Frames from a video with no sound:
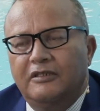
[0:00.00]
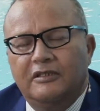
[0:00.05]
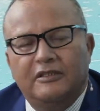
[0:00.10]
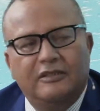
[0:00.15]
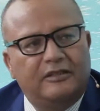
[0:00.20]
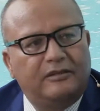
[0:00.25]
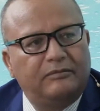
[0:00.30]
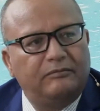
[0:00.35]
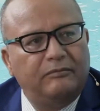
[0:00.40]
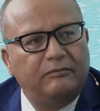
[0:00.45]

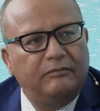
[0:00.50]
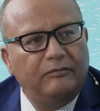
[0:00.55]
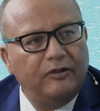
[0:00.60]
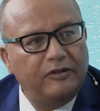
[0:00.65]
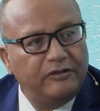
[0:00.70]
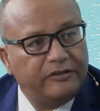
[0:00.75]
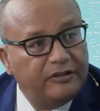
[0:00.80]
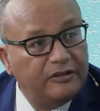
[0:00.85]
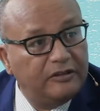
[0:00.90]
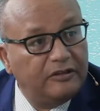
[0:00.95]
is
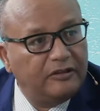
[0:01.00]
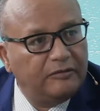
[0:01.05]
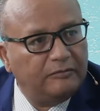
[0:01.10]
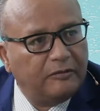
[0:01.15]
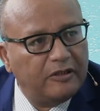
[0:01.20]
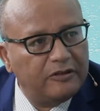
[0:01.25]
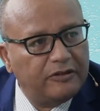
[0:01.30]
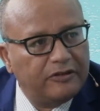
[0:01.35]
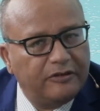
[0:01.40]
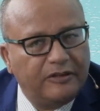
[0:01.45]

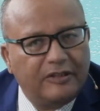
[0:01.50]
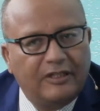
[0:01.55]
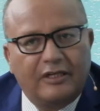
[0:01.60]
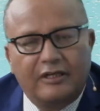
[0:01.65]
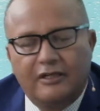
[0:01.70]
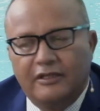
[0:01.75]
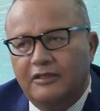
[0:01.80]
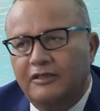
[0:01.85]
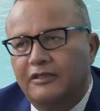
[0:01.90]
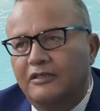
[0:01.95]

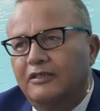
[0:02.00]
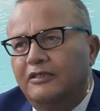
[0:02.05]
multidimensional